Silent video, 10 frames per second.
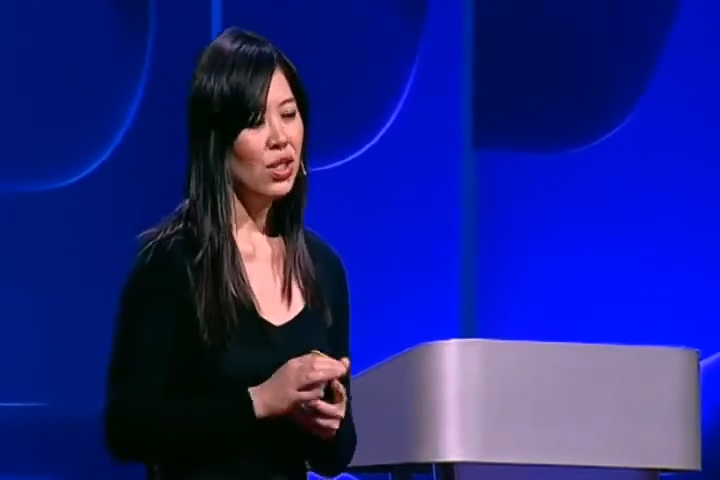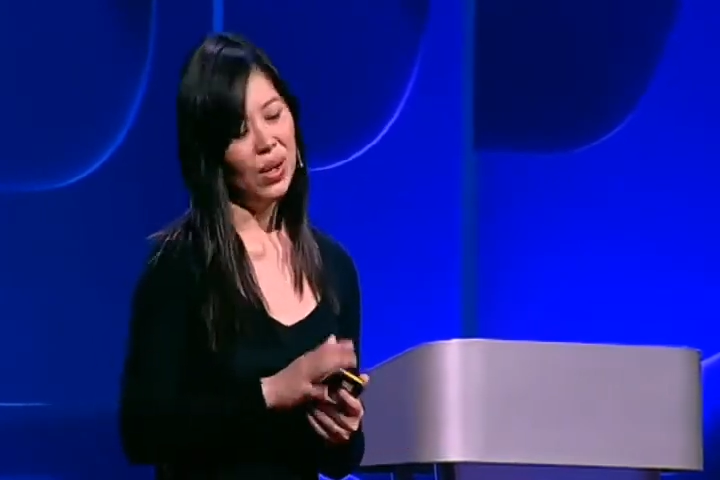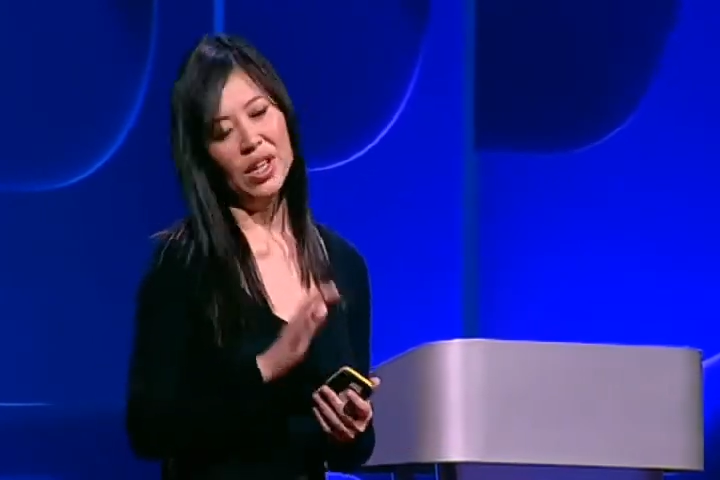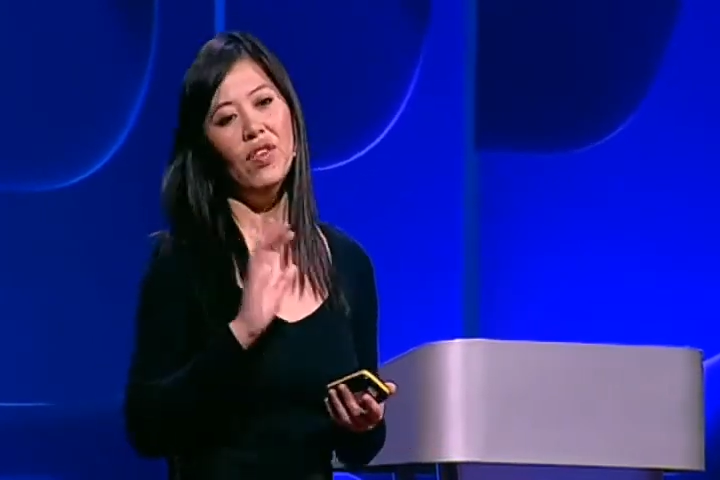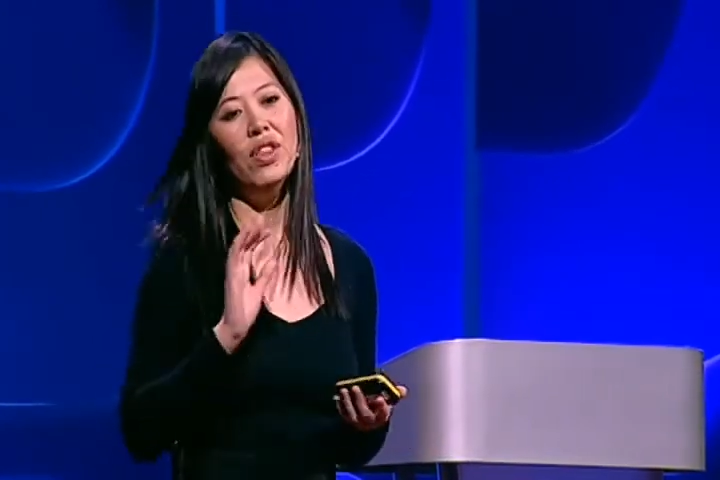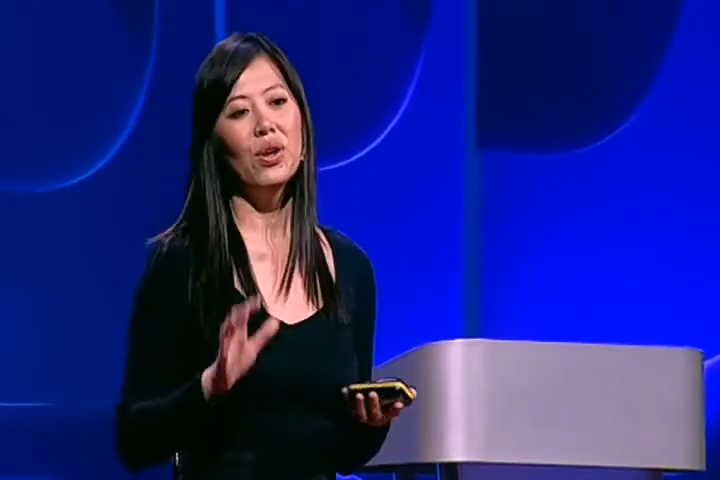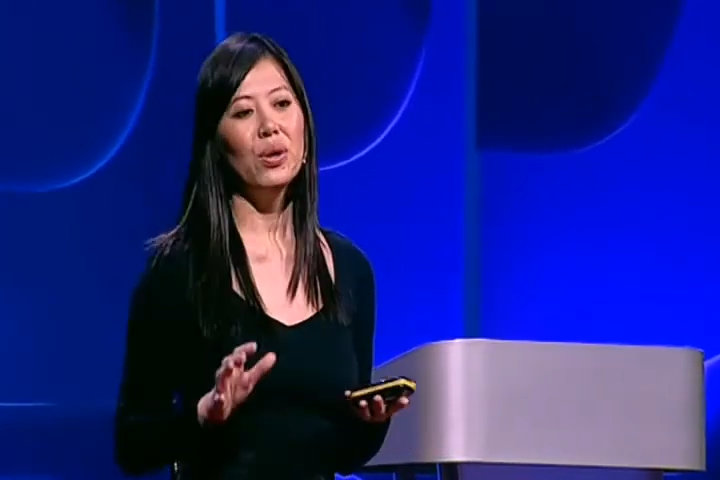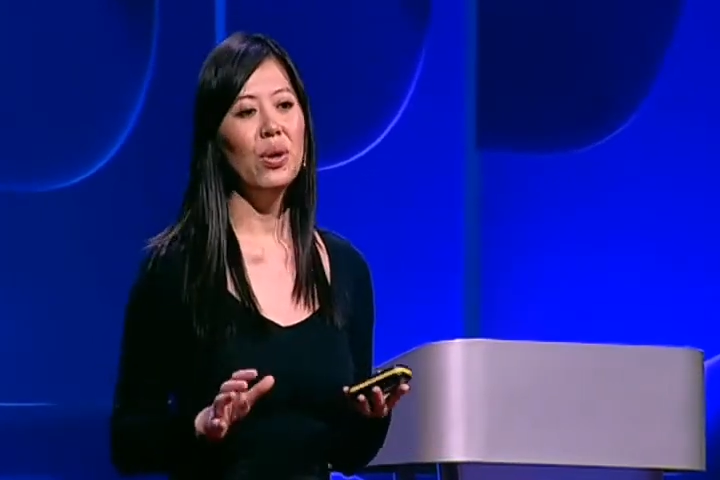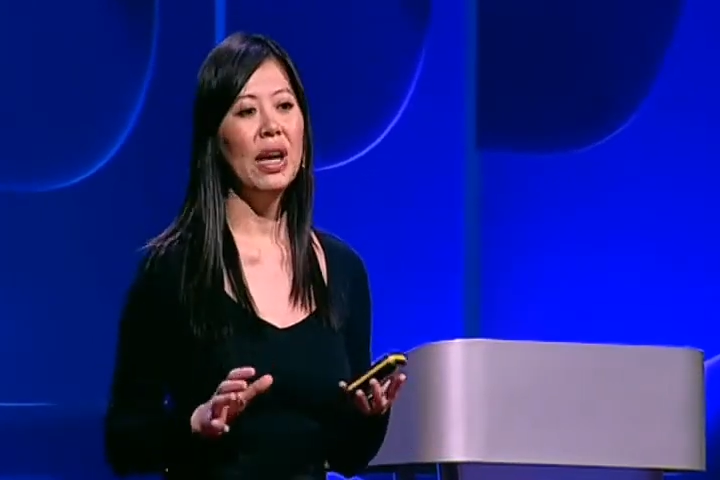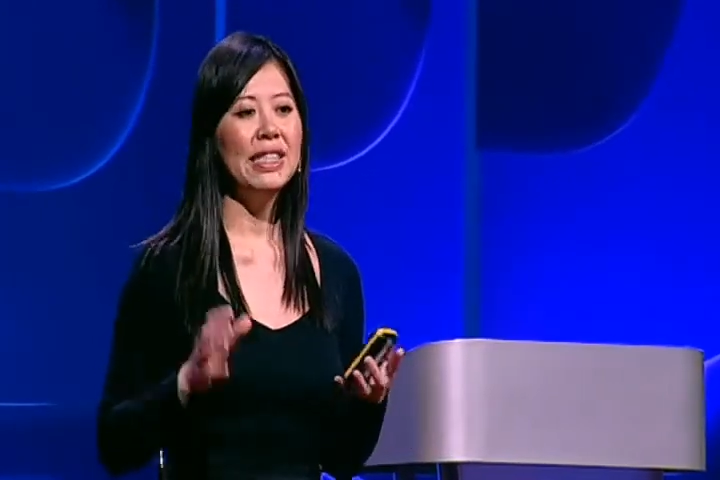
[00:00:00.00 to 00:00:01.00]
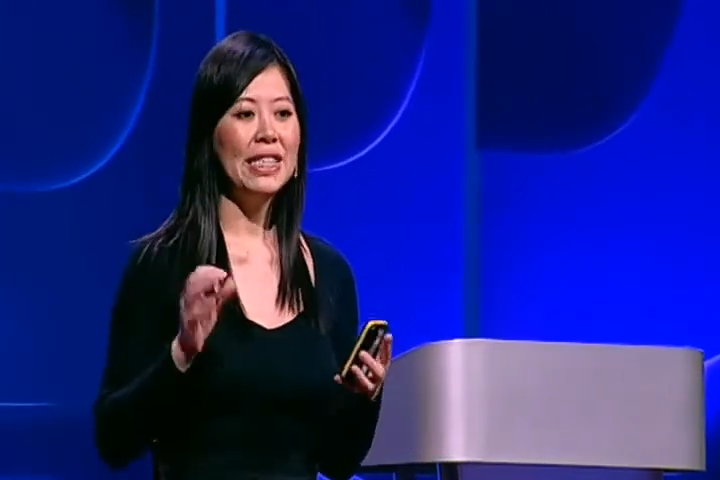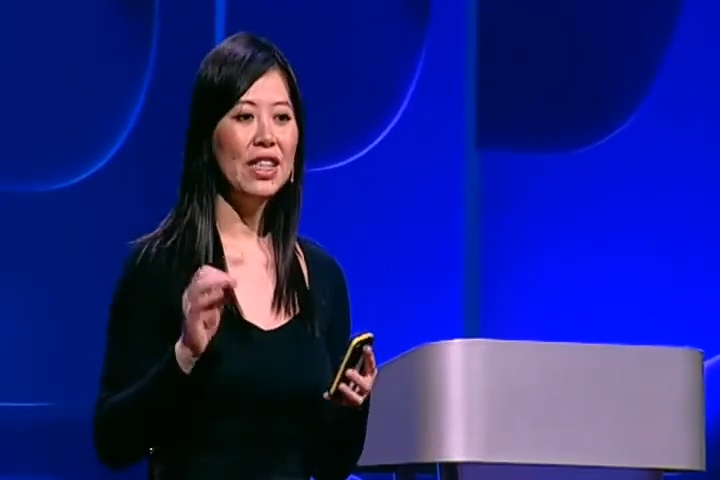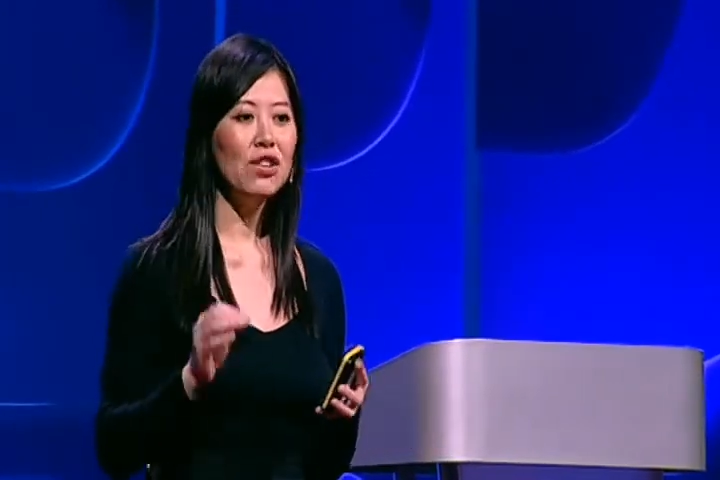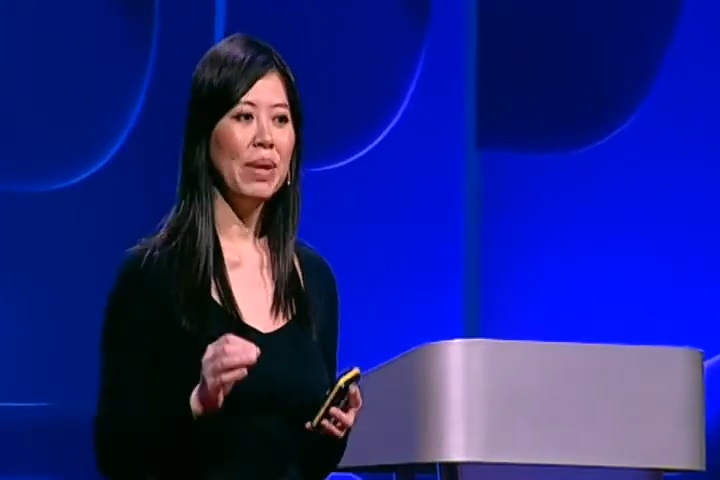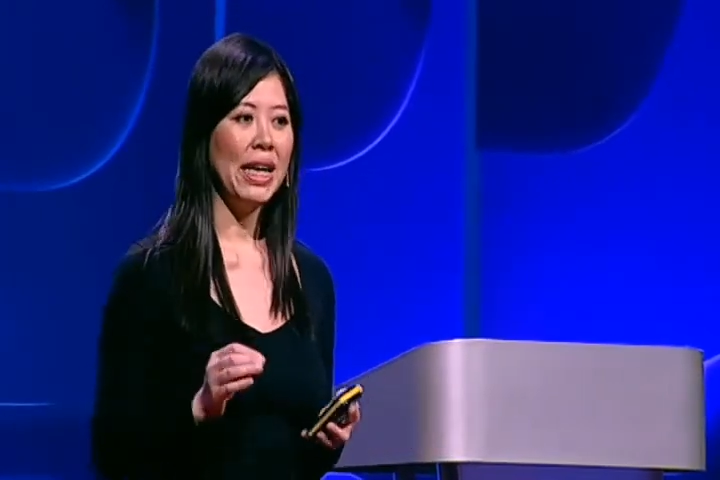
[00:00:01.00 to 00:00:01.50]
So even though a
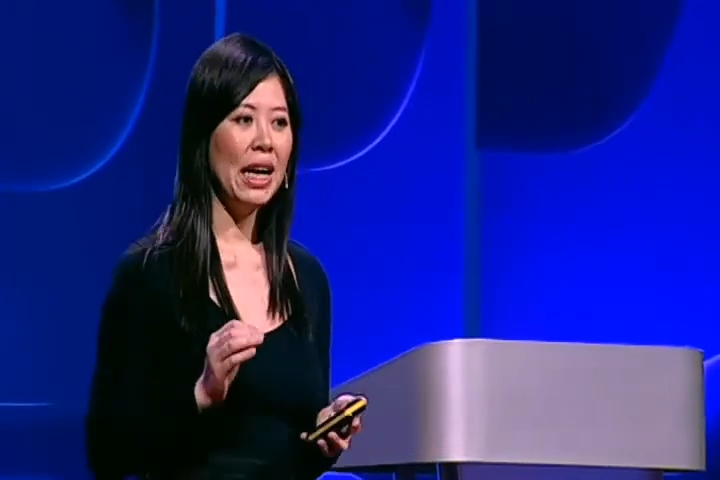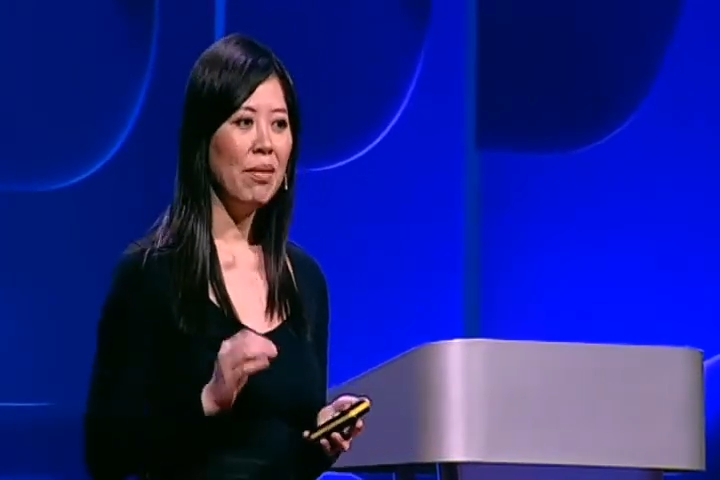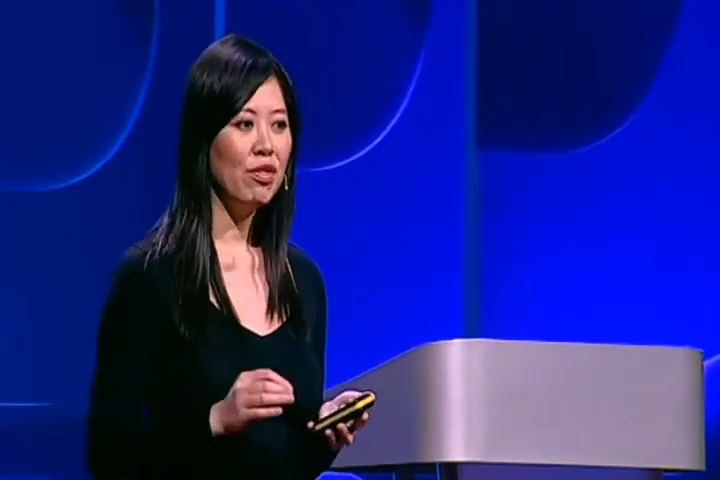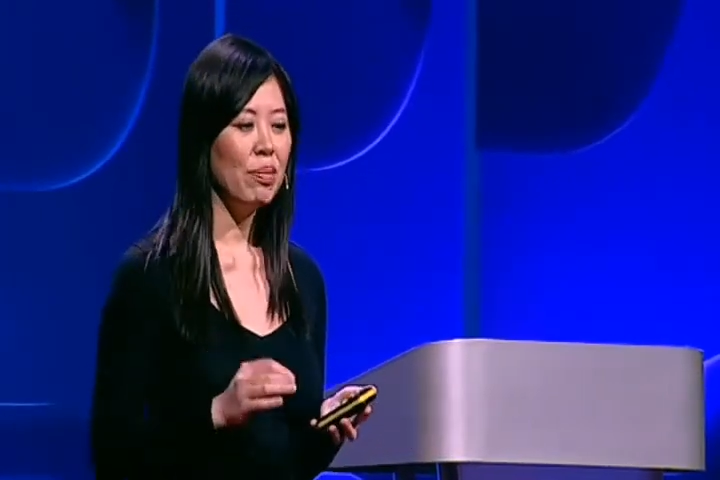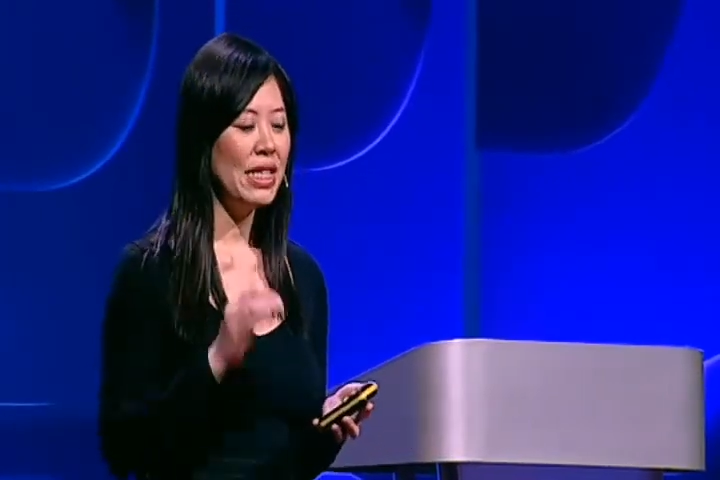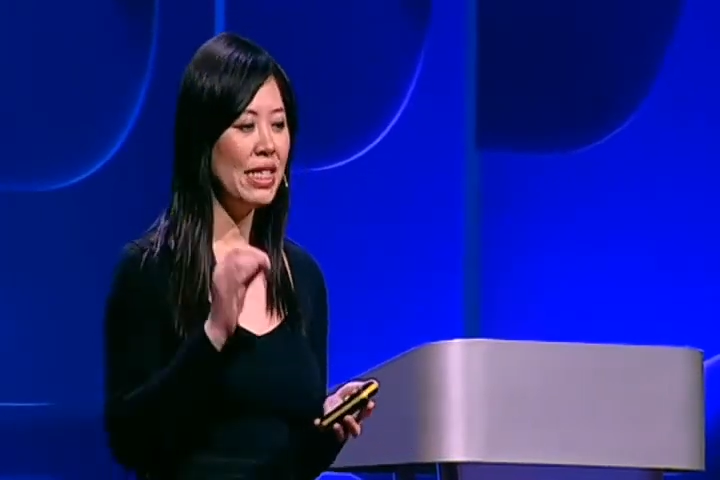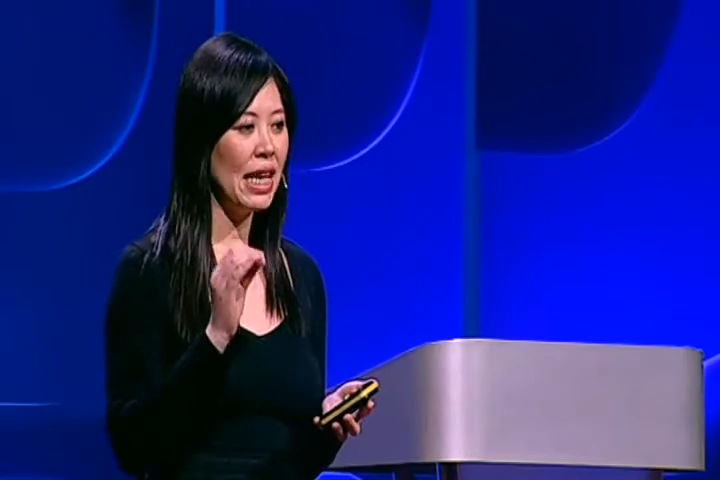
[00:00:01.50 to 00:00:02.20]
signal may come from